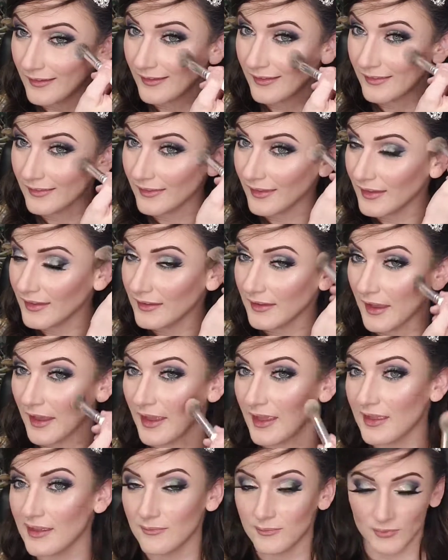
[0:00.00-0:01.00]
They
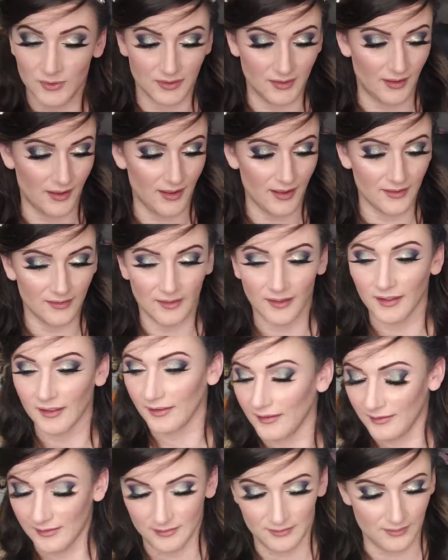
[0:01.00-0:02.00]
came with the
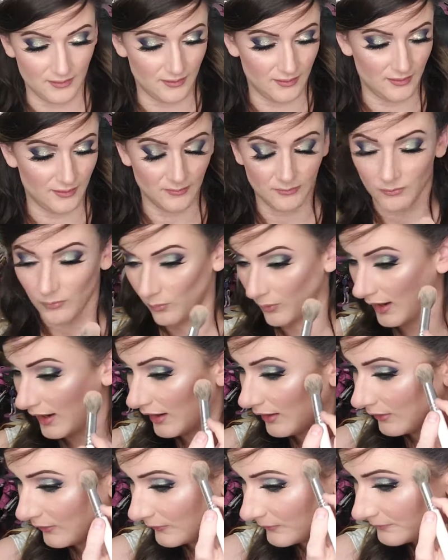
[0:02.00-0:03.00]
highlight.
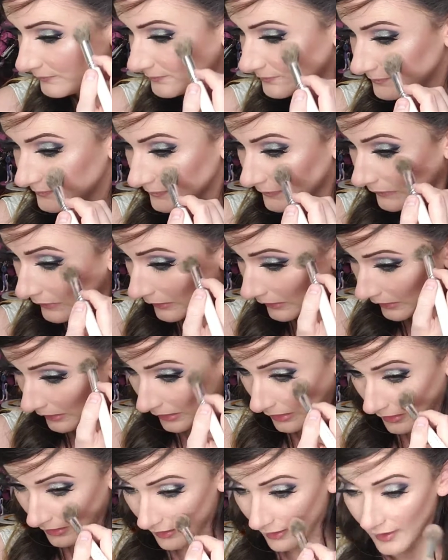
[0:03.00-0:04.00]
Wow.
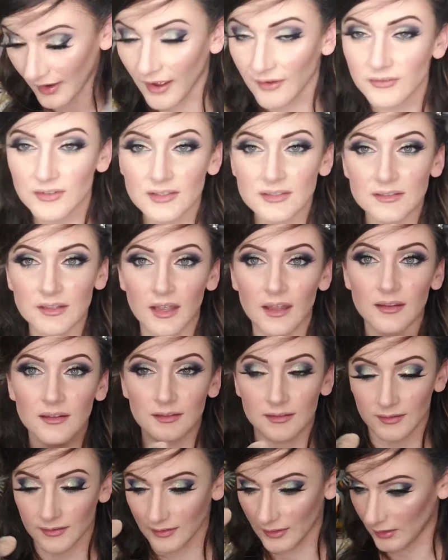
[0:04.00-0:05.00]
I have to say
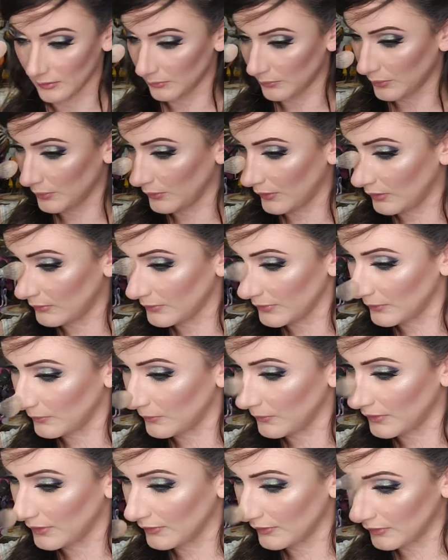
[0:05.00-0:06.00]
this is like probably
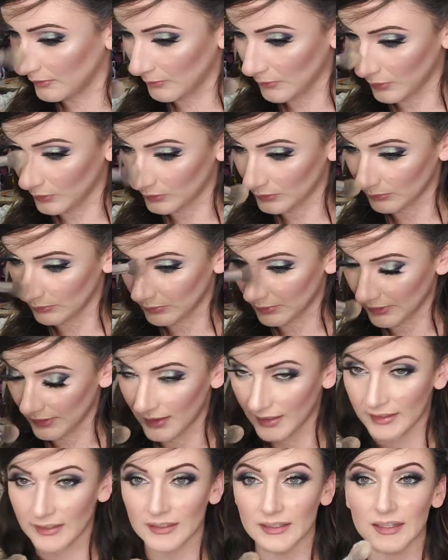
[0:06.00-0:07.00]
one of the most
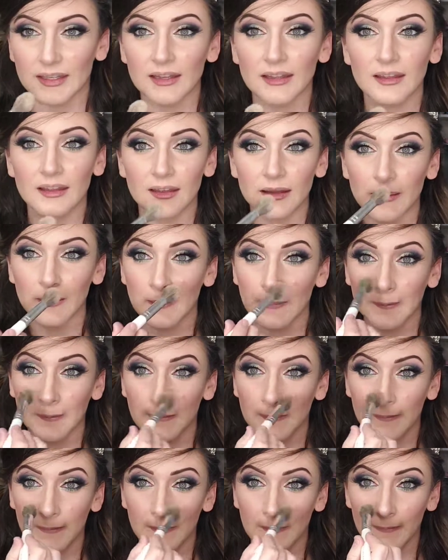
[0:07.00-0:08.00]
blinding
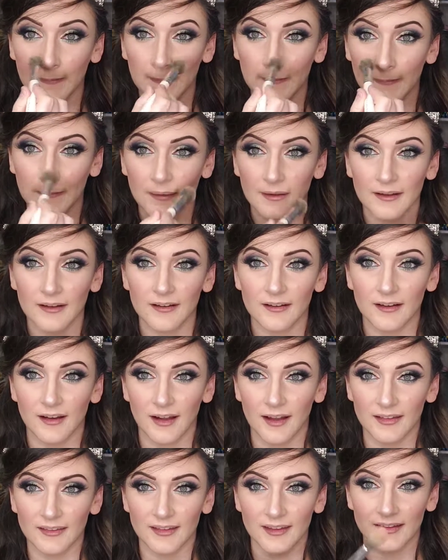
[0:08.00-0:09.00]

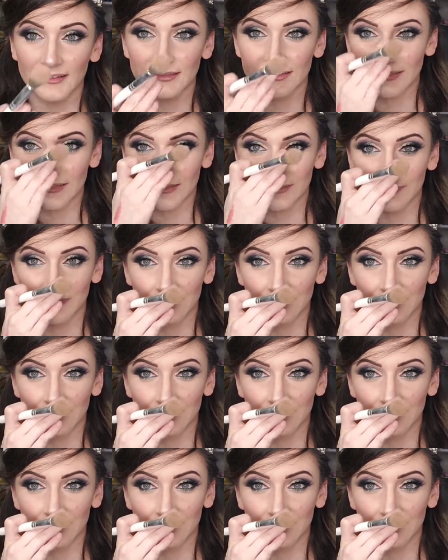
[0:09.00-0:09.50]
highlights